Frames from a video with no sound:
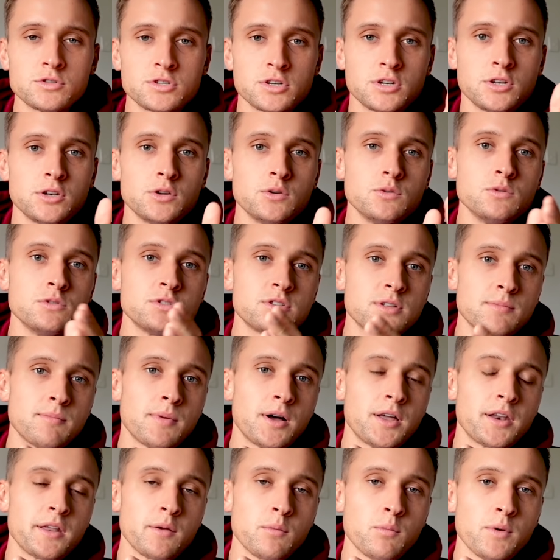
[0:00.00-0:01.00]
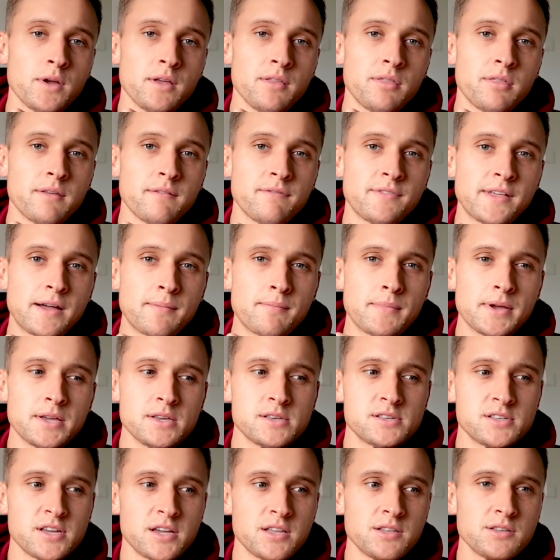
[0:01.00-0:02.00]
to lose the money with, if that
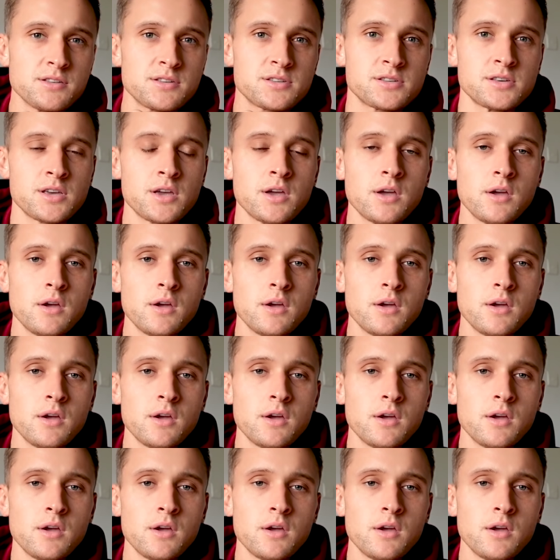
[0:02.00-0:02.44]
makes sense.